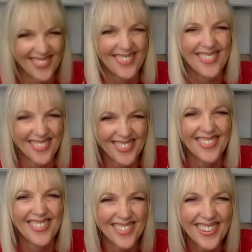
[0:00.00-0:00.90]
said
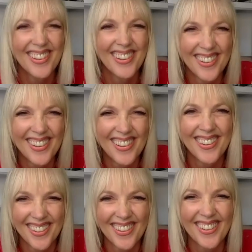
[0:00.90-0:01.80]

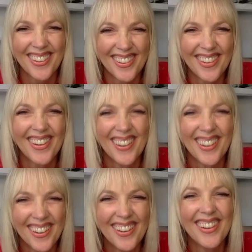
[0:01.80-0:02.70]
no that wasn't the
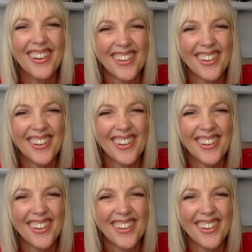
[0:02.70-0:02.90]
point